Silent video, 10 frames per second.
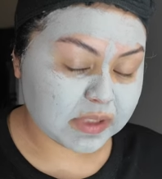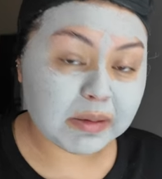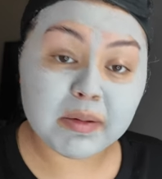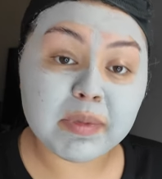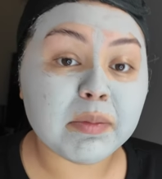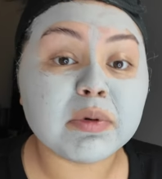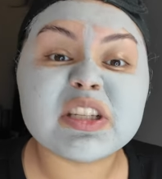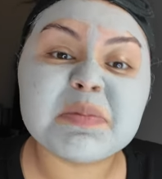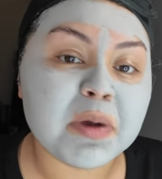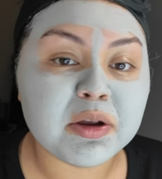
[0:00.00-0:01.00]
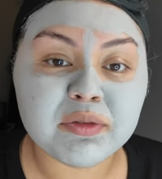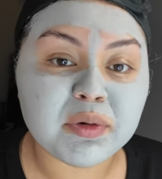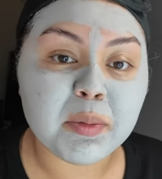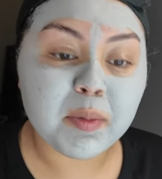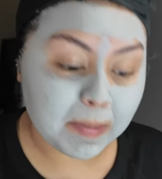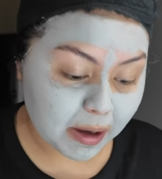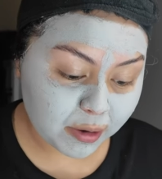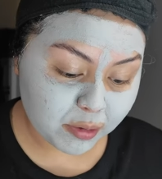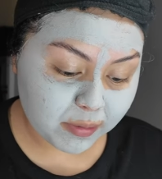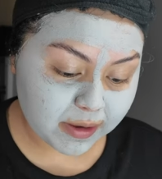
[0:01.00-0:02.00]
I'm going to be able to smell you from a
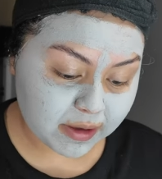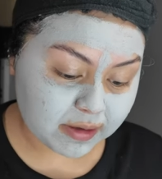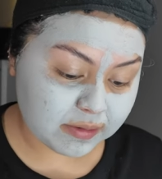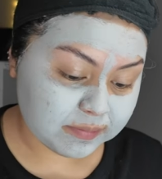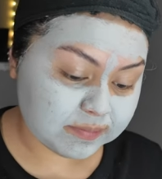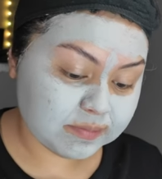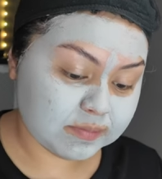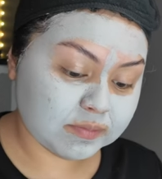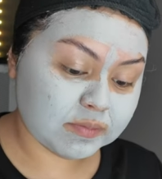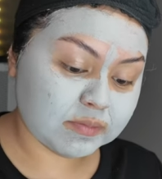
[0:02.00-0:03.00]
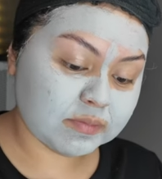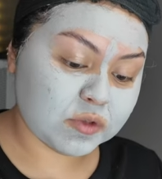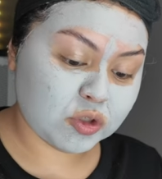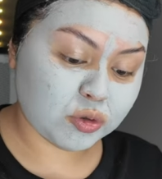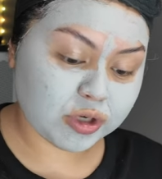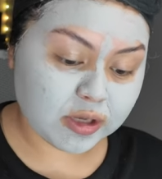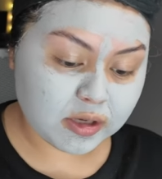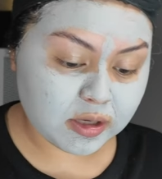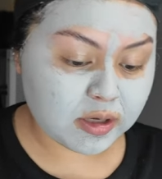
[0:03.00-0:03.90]
mile away, shorty.